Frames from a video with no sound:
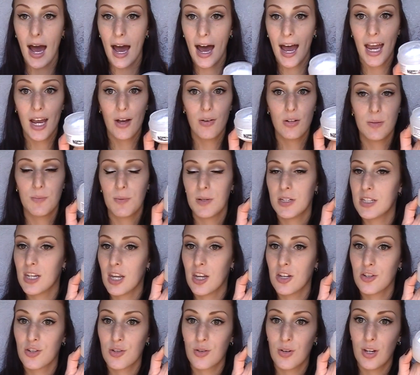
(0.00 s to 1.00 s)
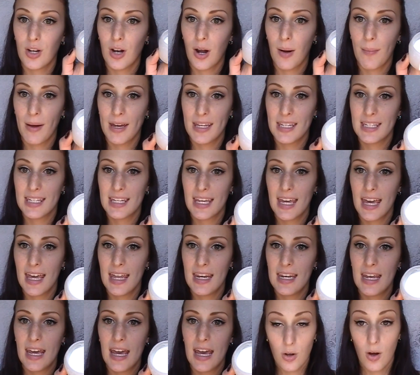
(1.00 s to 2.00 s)
I always put sunscreen on my
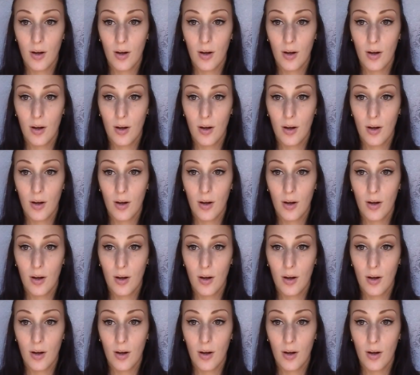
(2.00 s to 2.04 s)
skin.